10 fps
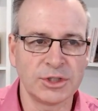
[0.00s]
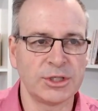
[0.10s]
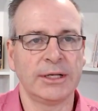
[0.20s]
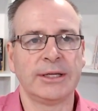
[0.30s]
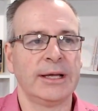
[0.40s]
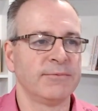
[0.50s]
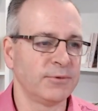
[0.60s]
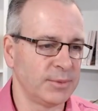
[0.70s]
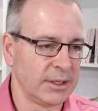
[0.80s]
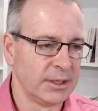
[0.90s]
Chad came
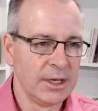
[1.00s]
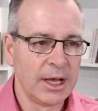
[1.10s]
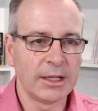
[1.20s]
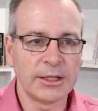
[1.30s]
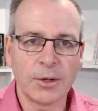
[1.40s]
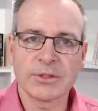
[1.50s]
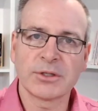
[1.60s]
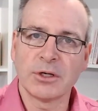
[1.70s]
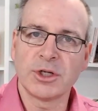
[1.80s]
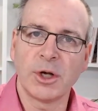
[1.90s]
from a lower
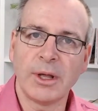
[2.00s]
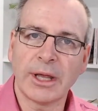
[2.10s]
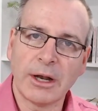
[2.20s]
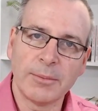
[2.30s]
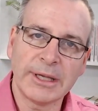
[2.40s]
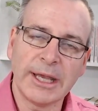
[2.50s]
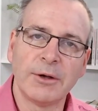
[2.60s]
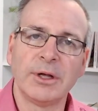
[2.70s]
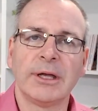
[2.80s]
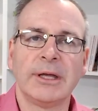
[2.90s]
socioeconomic
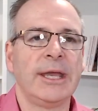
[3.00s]
area.